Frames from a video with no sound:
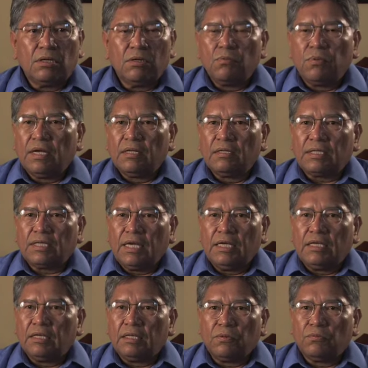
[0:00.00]
wealth
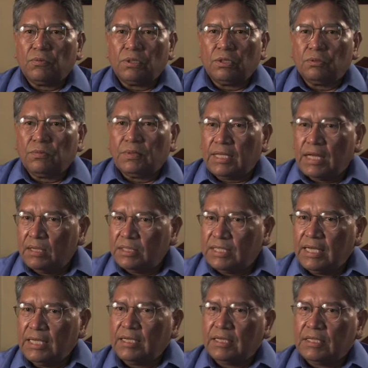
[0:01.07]
gained in the world without
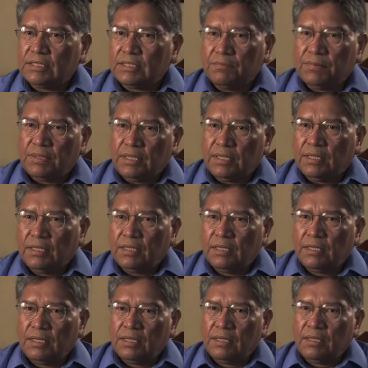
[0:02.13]
taking something,
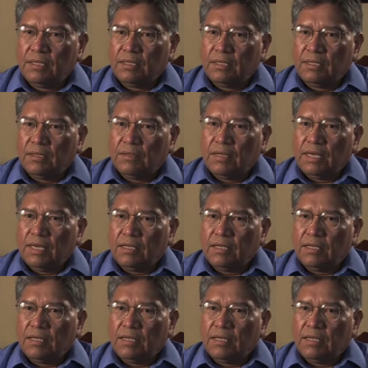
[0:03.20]
you know.